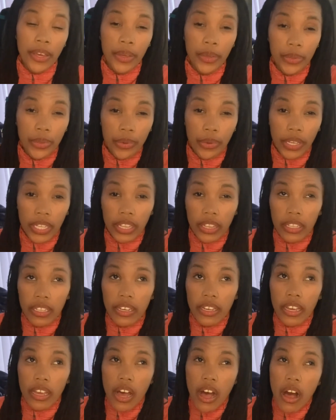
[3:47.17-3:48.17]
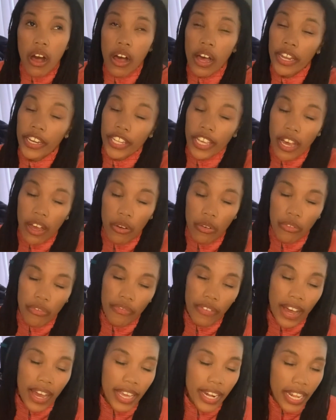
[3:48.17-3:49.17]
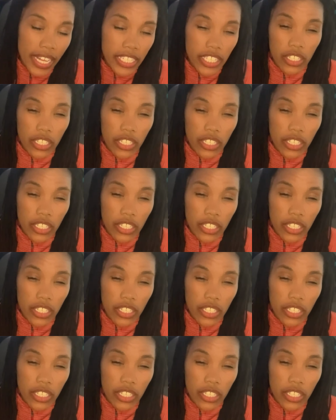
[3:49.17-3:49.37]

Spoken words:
You can look on Yahoo Finance.